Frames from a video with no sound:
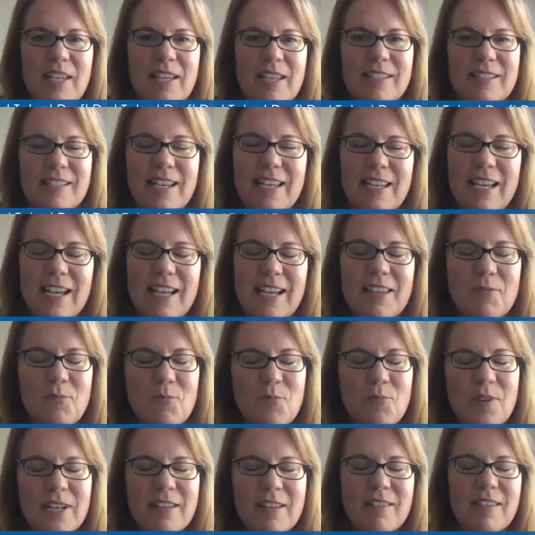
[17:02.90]
because
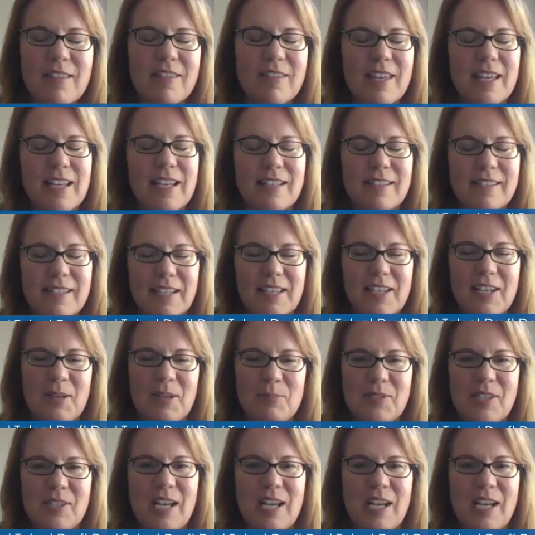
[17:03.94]
one of the things that comes